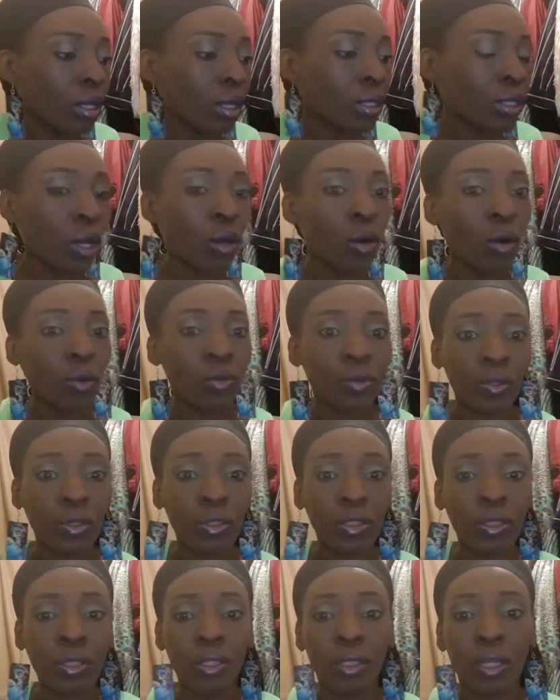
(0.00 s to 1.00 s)
so
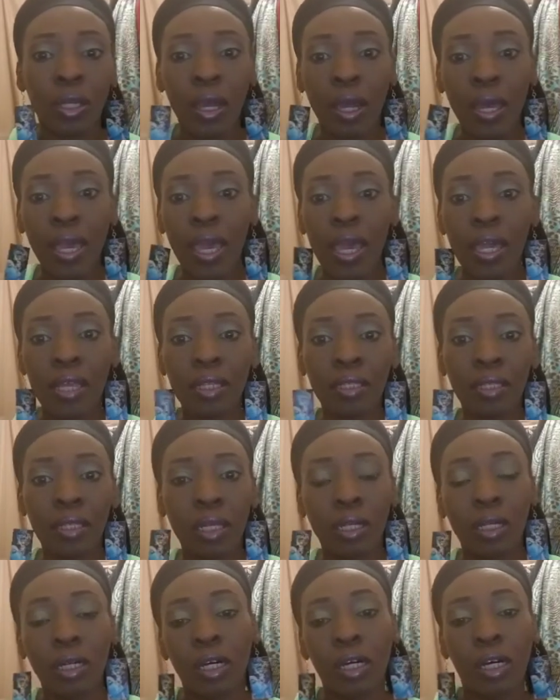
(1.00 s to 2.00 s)
I
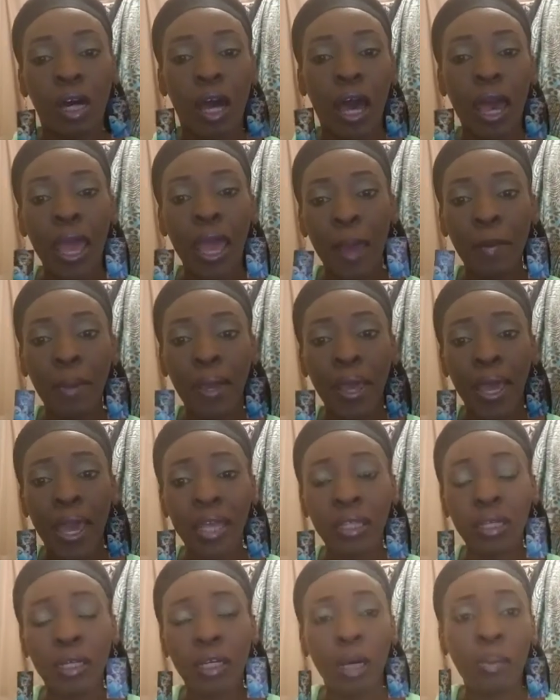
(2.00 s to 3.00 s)
have
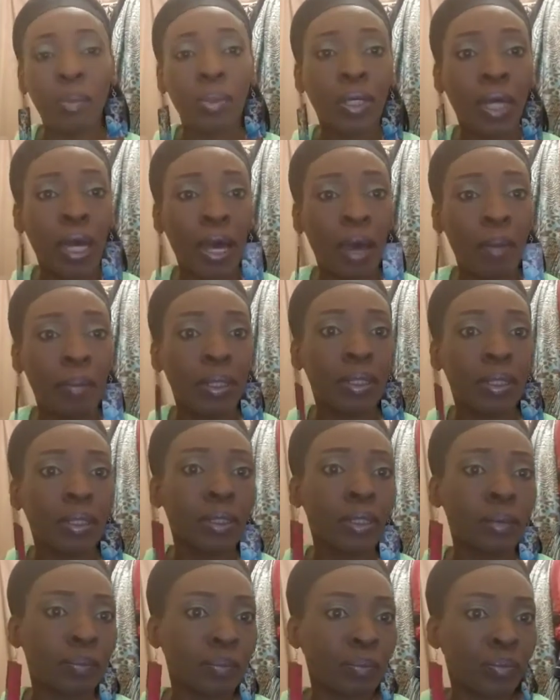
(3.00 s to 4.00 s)
had a couple of
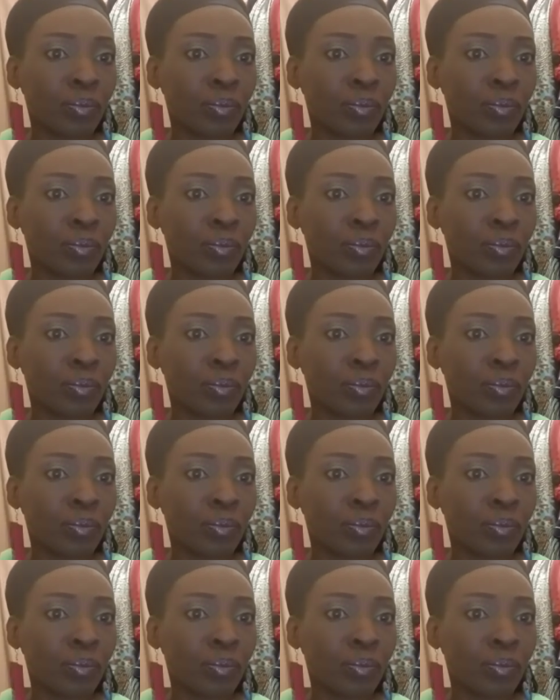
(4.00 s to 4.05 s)
comments.